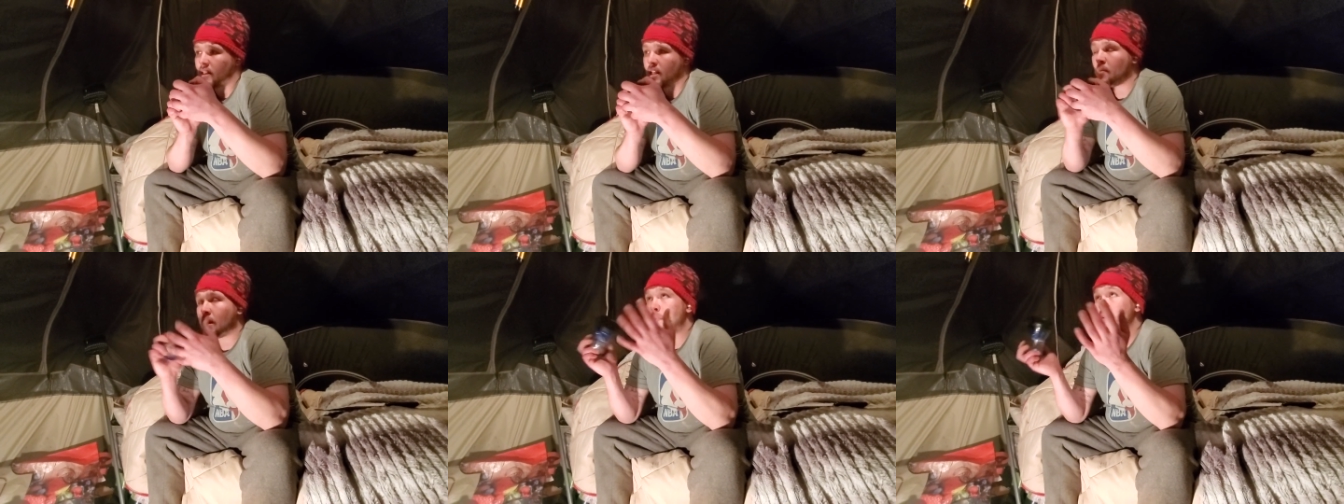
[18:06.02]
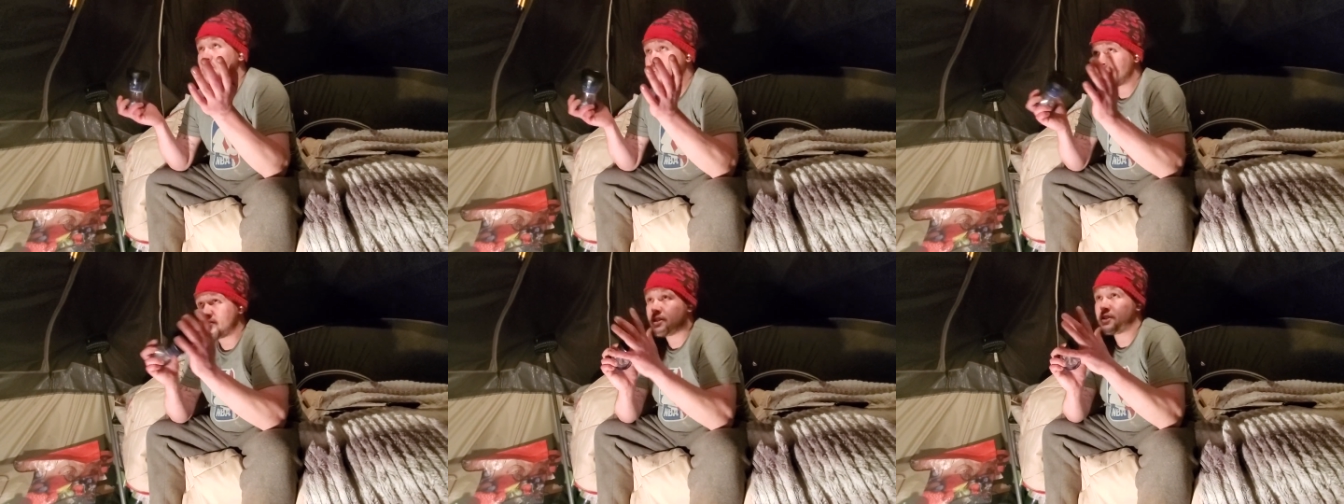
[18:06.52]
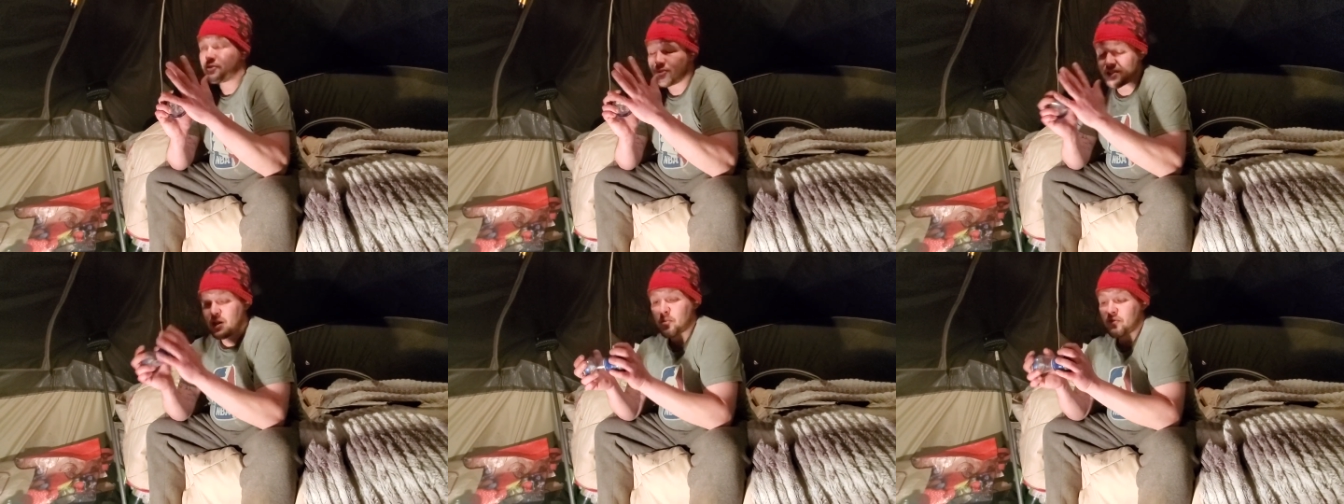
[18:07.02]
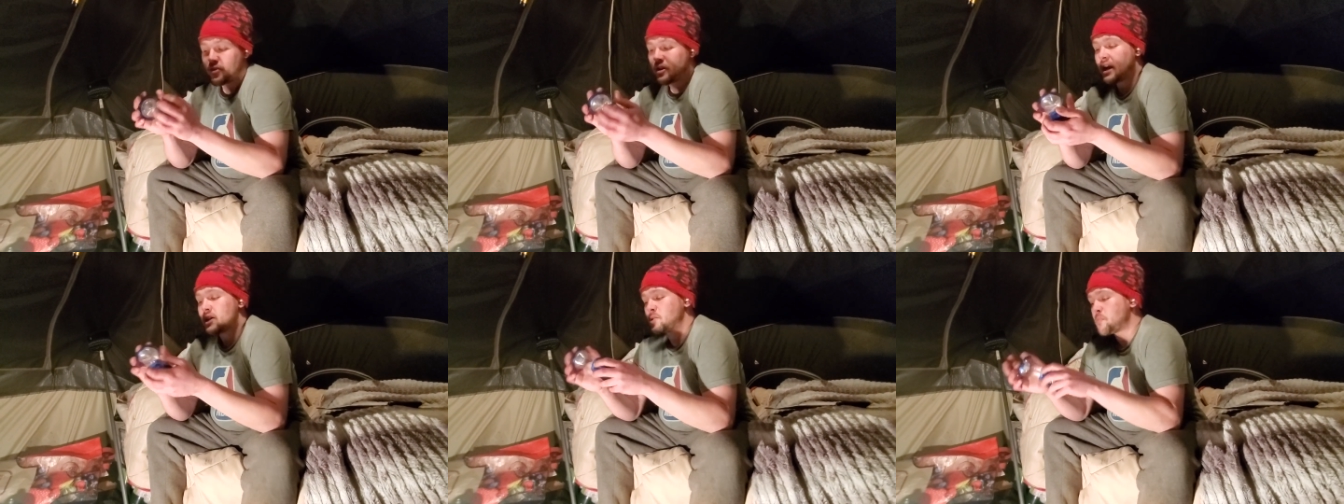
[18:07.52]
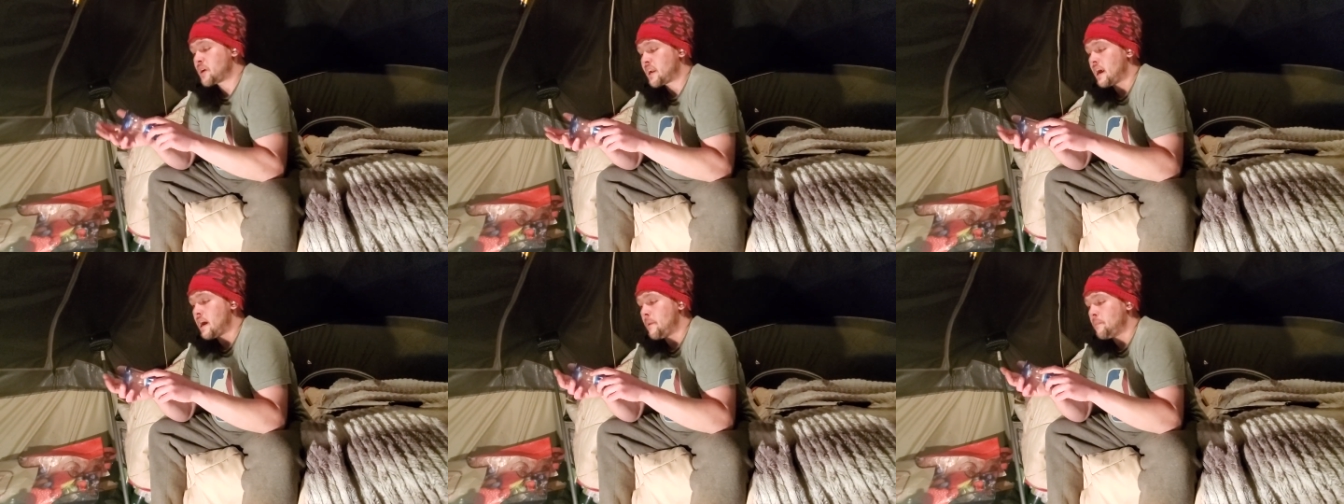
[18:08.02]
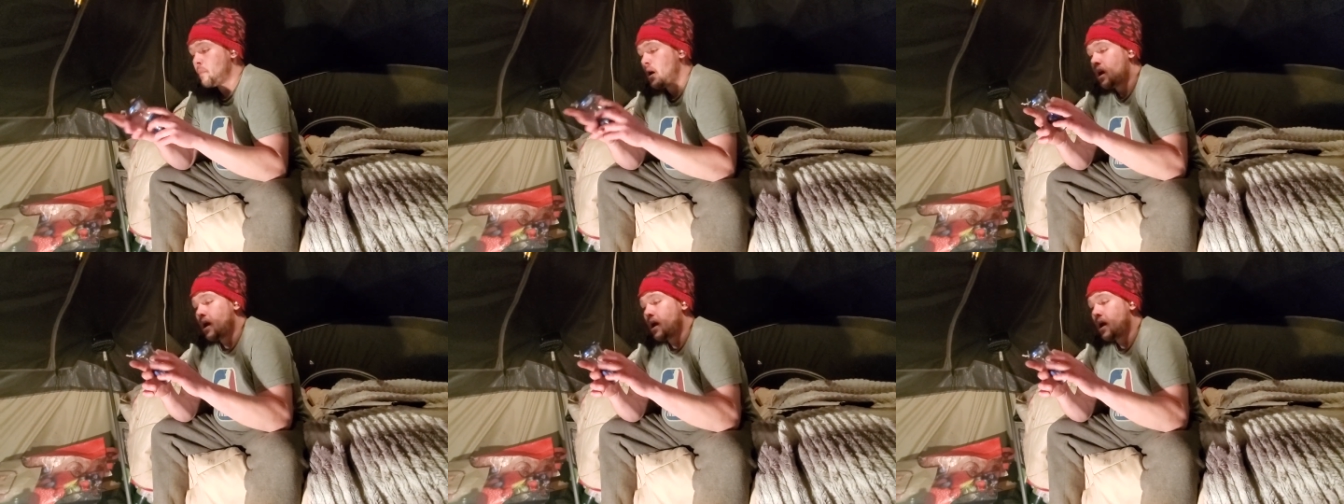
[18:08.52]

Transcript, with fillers: It might be silly to some of you guys, but um,